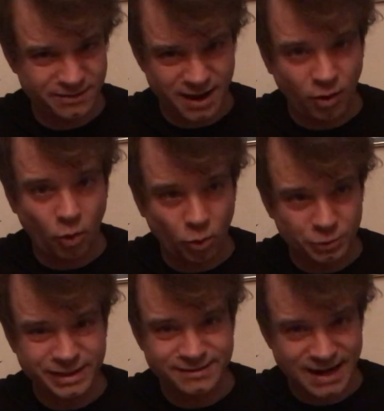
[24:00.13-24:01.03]
It's not
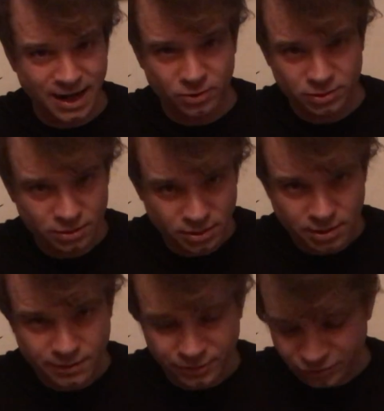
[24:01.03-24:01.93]
holding down the